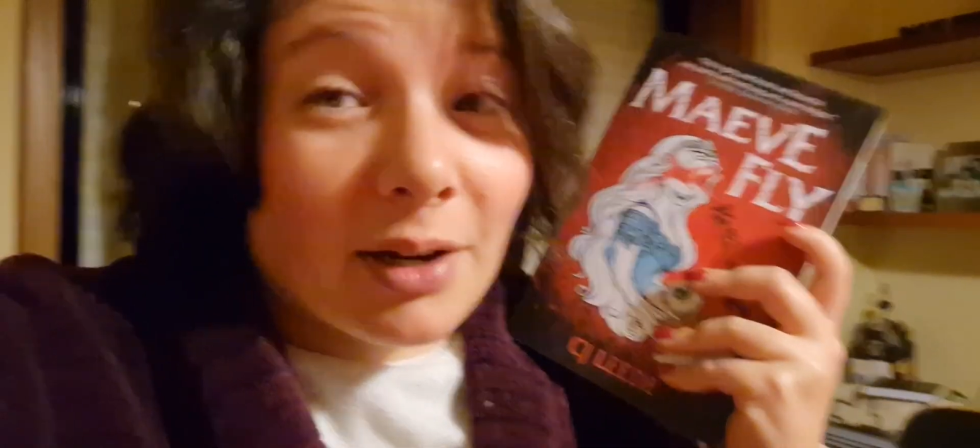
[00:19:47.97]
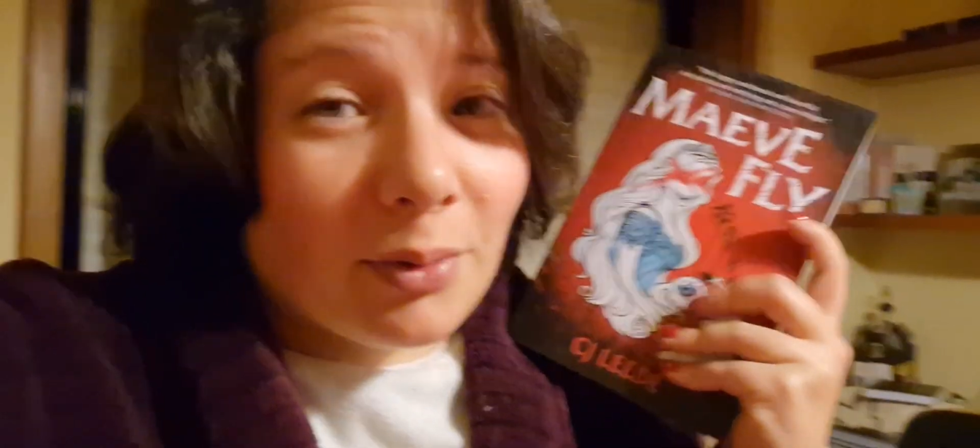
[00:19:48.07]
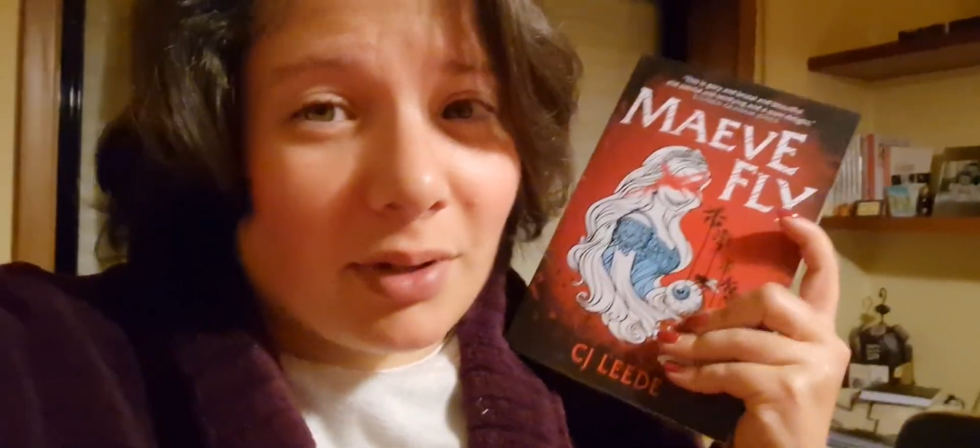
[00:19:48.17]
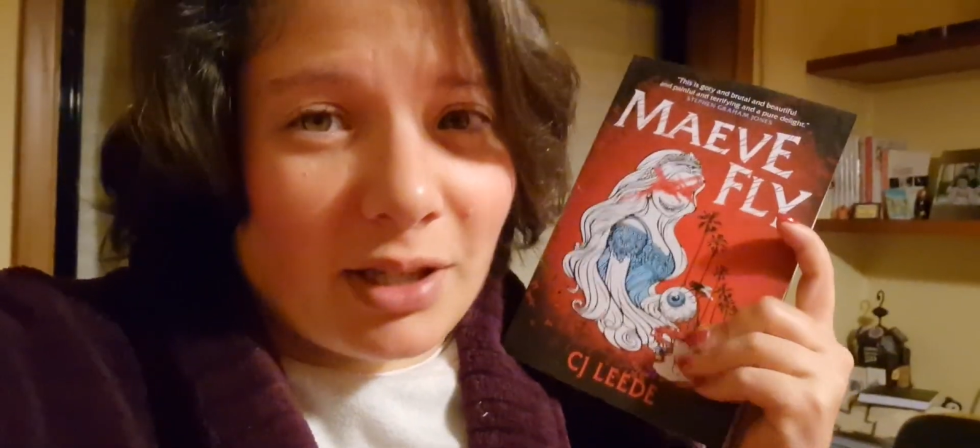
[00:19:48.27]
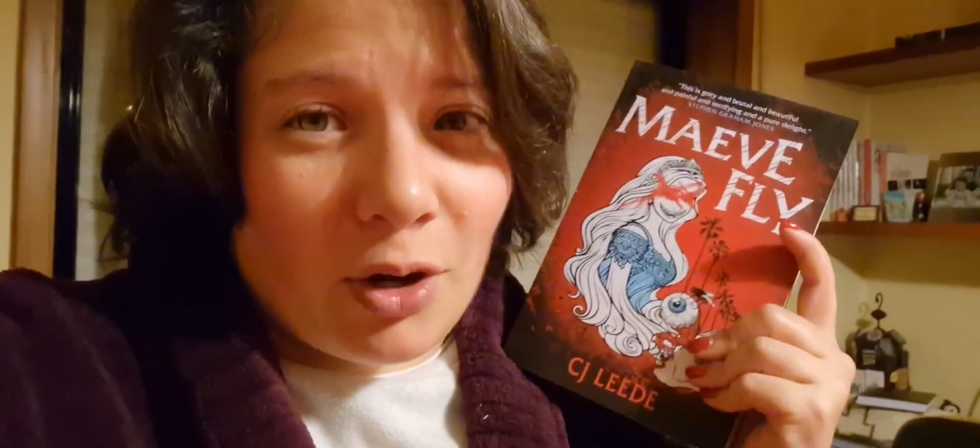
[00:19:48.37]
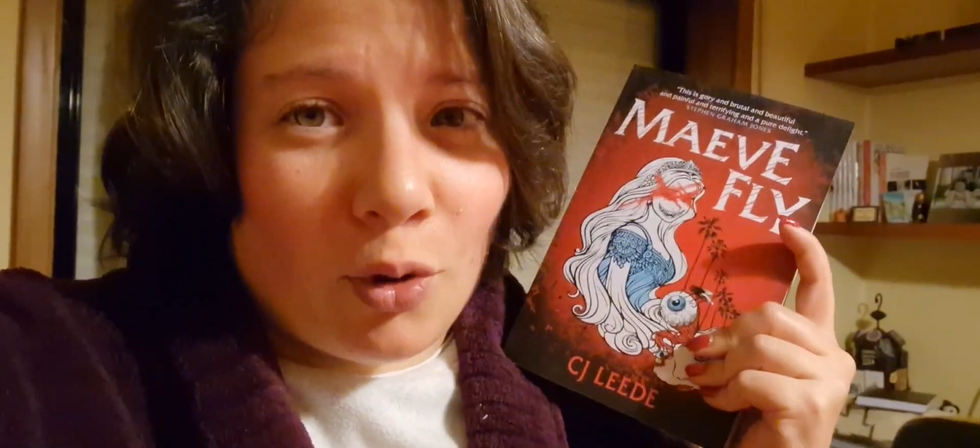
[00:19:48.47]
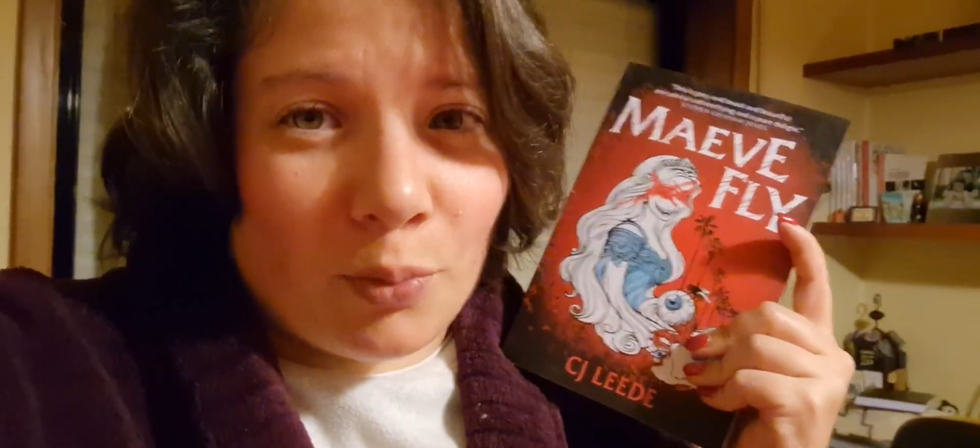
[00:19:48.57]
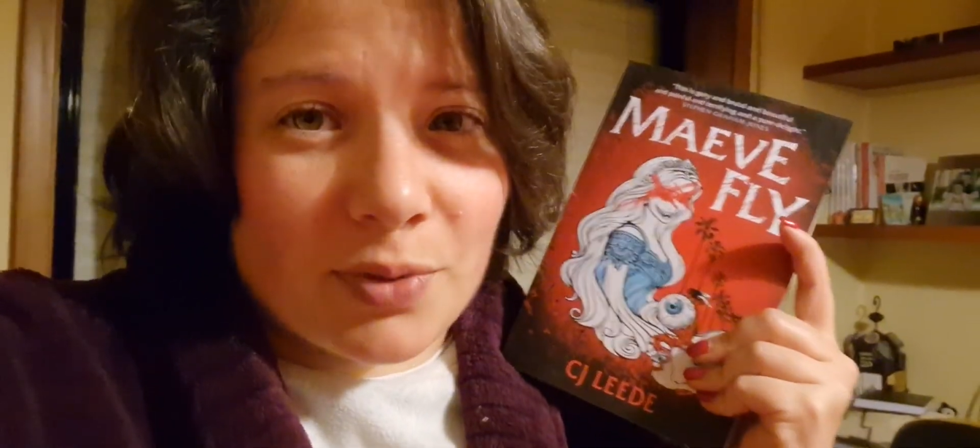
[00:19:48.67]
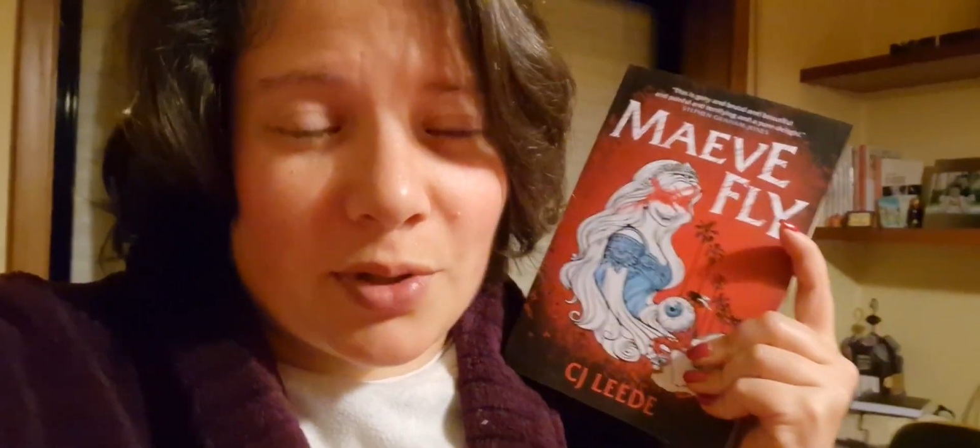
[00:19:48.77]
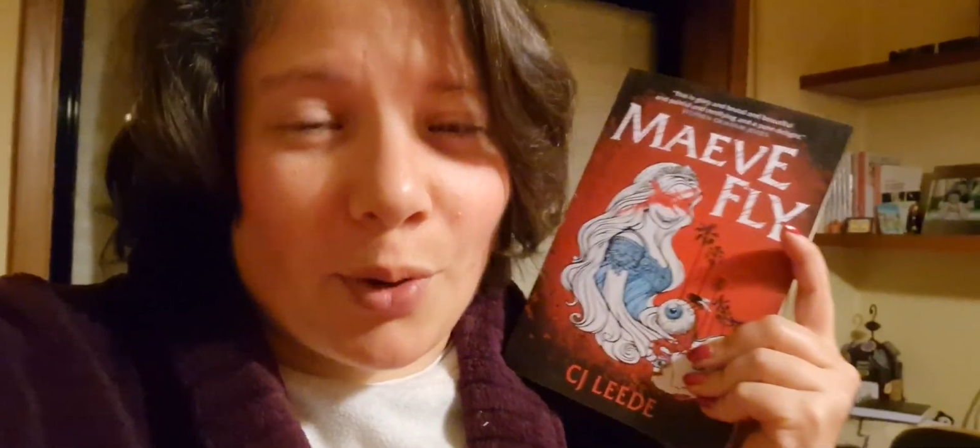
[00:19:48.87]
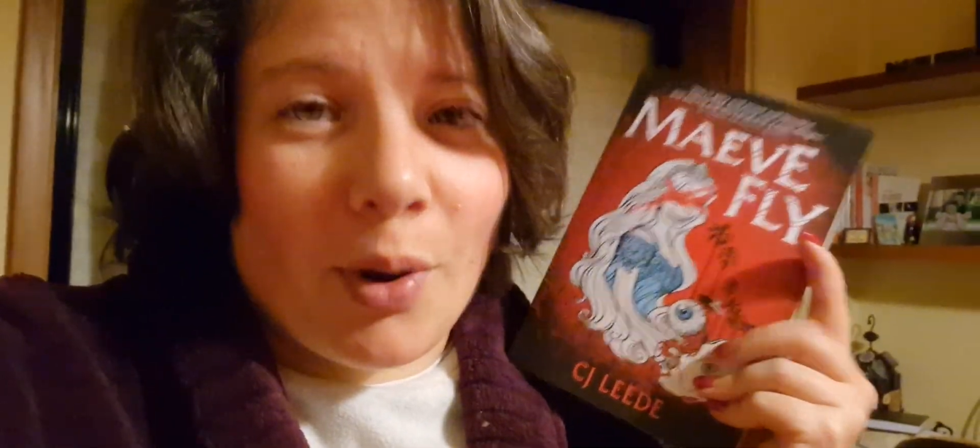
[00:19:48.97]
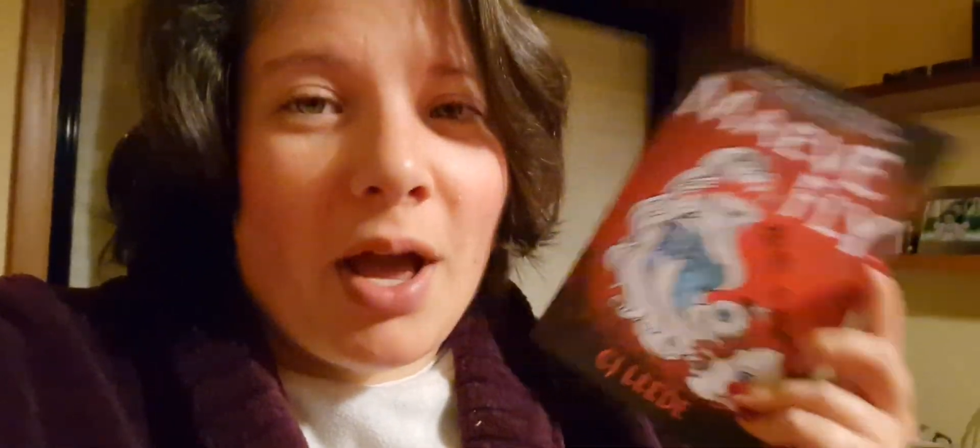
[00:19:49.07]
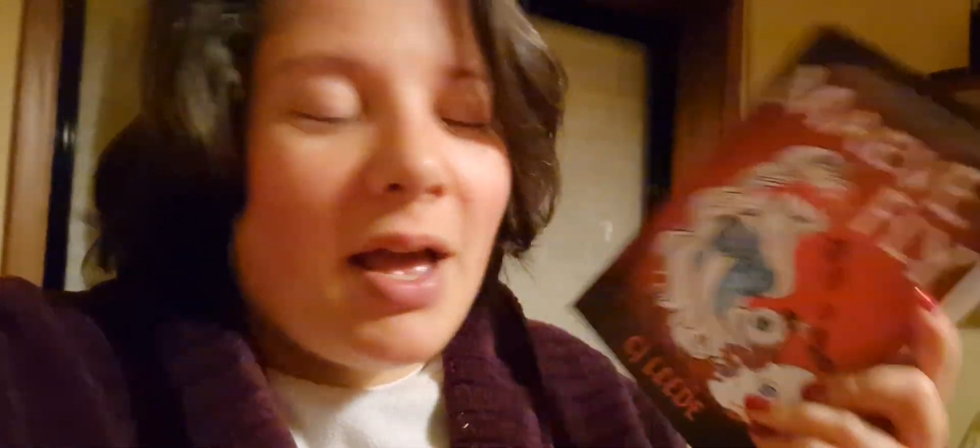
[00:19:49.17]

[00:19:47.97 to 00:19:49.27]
I really hope so.